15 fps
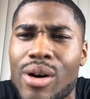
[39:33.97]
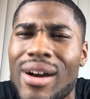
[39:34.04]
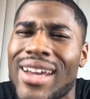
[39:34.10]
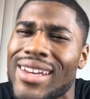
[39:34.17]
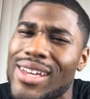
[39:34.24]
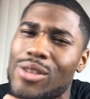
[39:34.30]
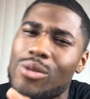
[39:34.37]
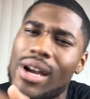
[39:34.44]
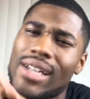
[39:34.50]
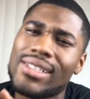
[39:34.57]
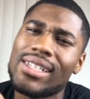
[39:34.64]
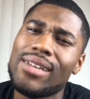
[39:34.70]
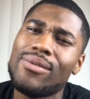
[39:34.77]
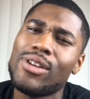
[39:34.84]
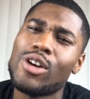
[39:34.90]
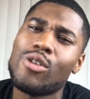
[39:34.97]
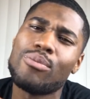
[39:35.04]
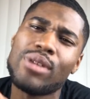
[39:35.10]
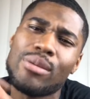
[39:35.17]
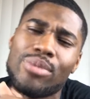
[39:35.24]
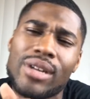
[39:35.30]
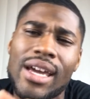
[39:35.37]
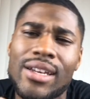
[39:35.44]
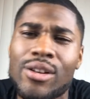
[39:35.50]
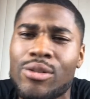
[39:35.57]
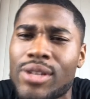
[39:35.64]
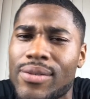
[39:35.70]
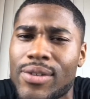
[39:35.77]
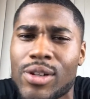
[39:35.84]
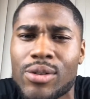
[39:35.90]
And then you got TV on people that don't
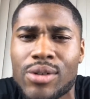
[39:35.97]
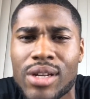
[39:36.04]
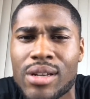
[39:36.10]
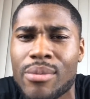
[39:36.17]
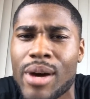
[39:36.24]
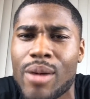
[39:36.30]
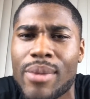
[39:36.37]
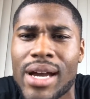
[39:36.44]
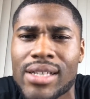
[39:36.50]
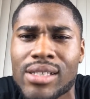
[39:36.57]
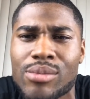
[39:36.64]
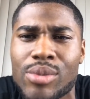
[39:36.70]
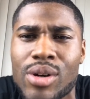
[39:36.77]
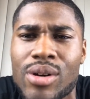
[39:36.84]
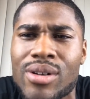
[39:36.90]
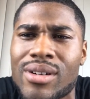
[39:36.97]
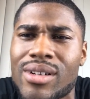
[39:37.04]
even know nothing about basketball.